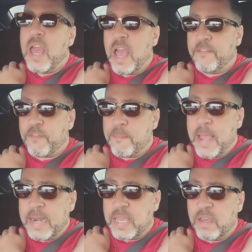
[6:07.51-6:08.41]
and for
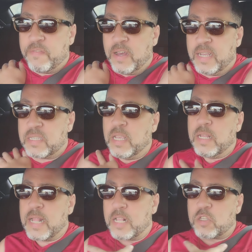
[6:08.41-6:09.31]
many of us,
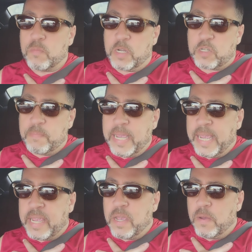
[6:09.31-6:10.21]
not so much
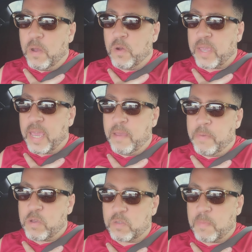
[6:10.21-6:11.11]
me, okay,
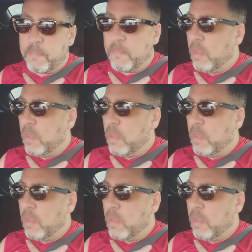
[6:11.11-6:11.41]
because my